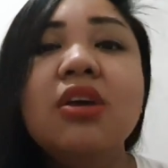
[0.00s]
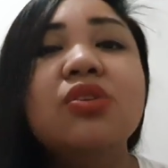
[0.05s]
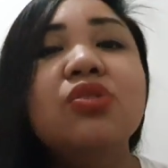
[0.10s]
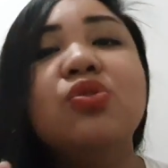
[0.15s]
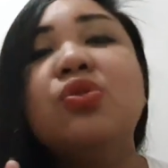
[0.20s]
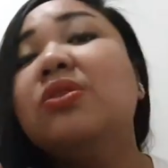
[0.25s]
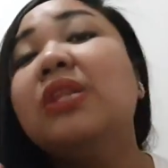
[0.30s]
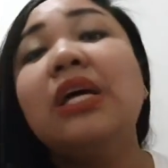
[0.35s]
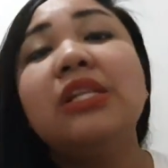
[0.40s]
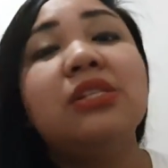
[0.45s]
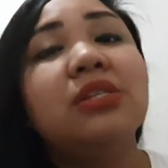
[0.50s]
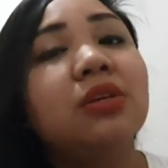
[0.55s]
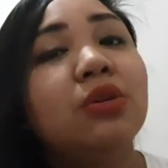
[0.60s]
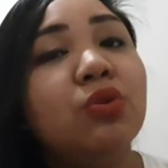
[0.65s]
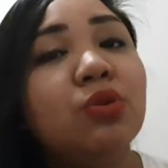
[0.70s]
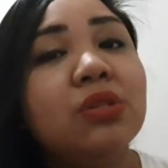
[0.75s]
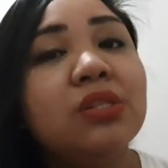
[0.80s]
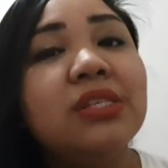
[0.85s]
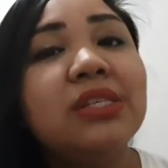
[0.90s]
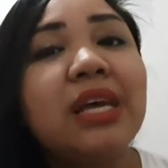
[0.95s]
So that's a
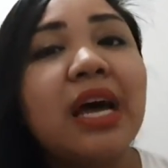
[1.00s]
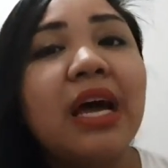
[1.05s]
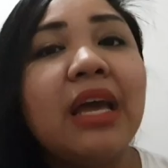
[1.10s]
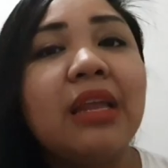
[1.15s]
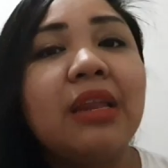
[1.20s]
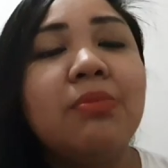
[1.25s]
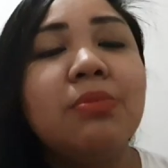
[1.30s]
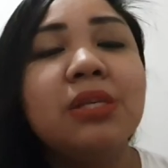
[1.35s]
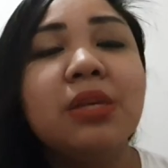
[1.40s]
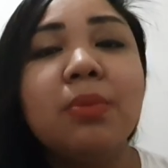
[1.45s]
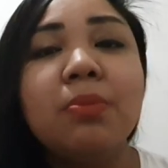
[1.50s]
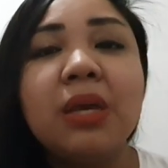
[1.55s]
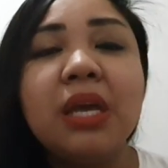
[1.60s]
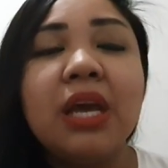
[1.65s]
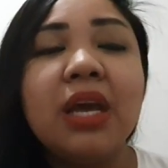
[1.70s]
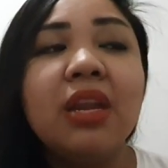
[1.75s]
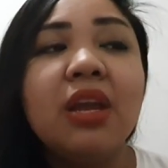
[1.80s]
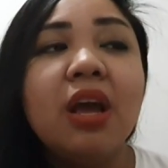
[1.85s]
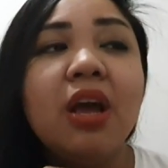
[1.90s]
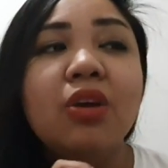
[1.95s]
good sign. Ibig
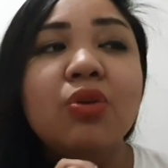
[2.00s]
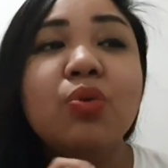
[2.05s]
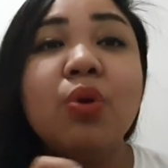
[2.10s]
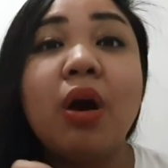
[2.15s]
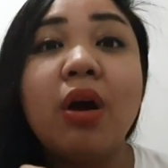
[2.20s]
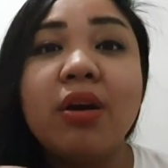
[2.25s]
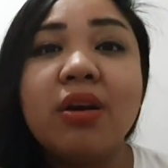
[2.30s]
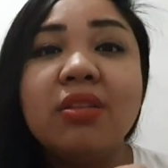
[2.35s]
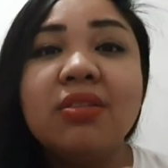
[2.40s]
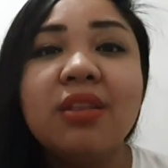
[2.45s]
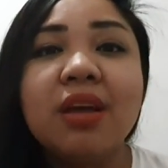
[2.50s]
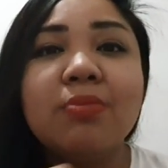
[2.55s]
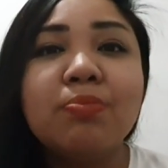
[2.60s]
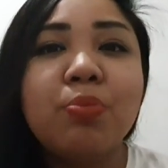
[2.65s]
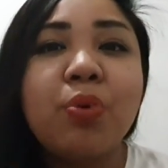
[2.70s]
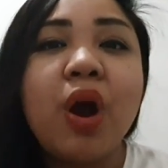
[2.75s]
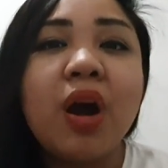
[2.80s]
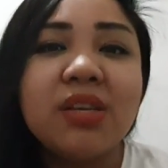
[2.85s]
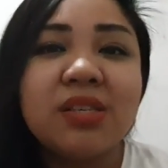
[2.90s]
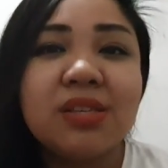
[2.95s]
sabihin, you are in the
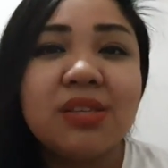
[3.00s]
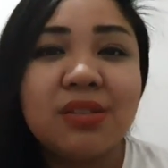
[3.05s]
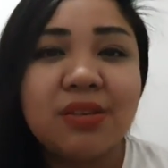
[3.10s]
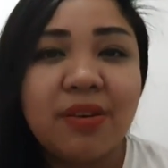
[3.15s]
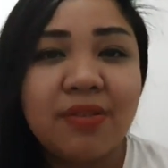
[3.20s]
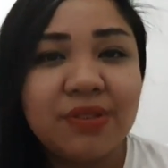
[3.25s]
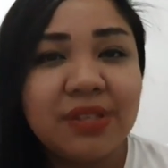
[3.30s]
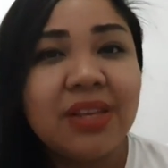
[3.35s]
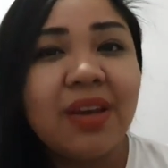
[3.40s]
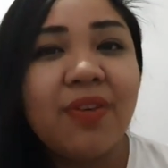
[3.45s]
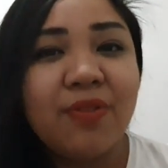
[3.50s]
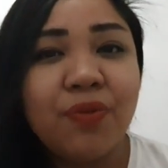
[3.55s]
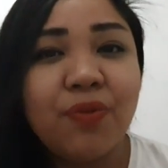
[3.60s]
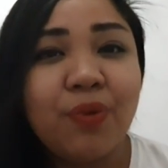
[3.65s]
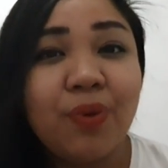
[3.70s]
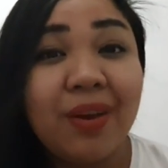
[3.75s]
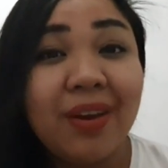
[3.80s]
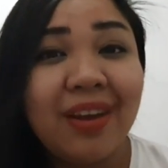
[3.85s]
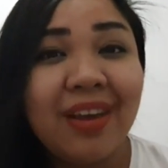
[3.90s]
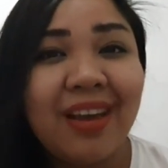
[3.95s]
process of
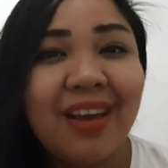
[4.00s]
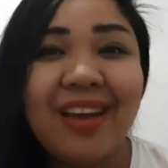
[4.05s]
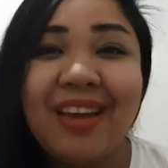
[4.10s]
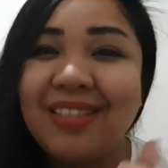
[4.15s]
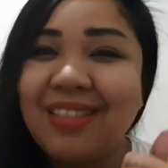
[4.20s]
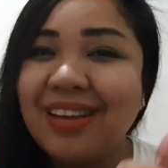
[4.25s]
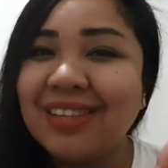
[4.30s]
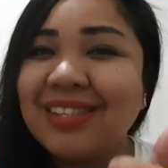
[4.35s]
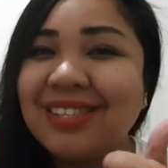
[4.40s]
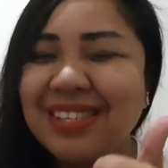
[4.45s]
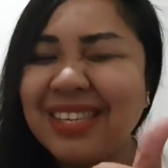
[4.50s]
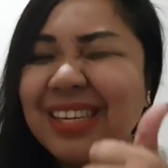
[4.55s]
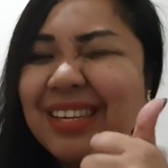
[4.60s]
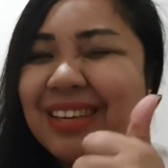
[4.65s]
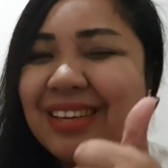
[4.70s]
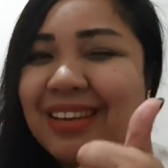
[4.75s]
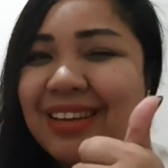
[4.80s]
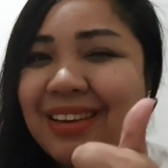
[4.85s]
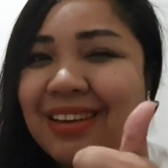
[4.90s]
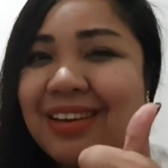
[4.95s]
self-weaning. And
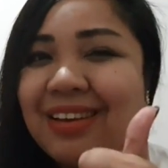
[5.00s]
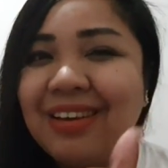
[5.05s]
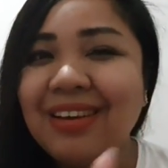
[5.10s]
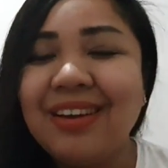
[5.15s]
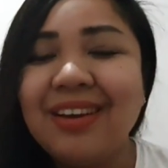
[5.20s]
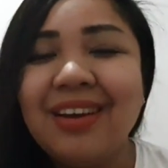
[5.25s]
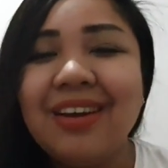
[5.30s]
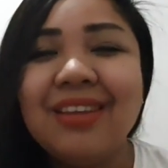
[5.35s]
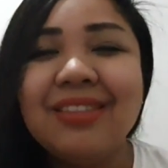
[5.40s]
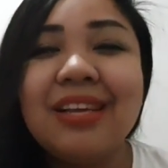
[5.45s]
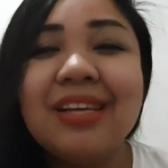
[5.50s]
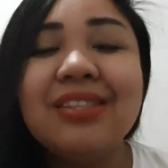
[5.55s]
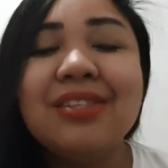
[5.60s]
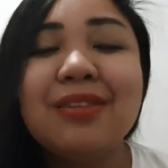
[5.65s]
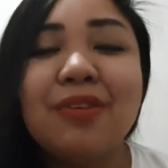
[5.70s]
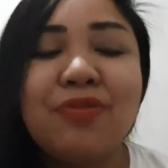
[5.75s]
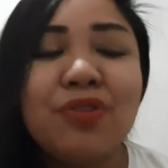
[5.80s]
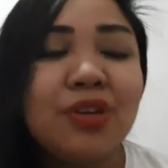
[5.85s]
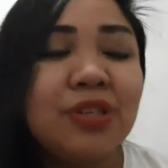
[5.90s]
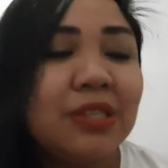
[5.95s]
that's
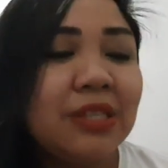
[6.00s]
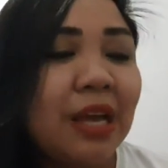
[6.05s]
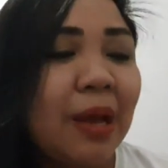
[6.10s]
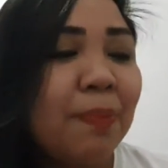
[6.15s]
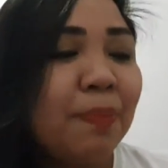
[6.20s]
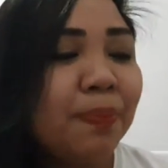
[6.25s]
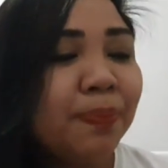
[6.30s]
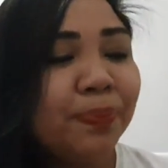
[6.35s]
the first step.